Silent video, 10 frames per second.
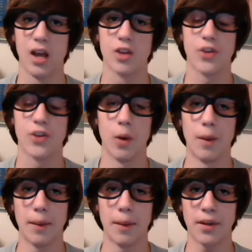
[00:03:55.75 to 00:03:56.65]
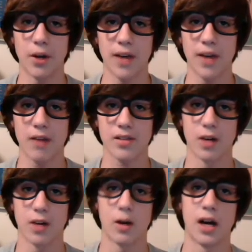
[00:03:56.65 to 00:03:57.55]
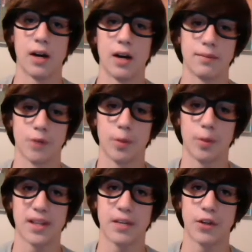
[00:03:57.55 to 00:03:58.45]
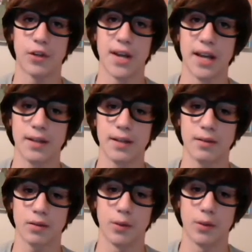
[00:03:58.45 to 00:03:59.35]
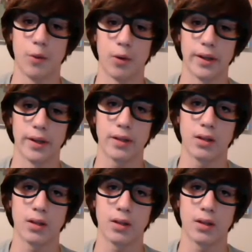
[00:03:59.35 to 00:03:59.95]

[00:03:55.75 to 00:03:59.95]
So, I'm gonna go now, hope you guys have a good night, good morning,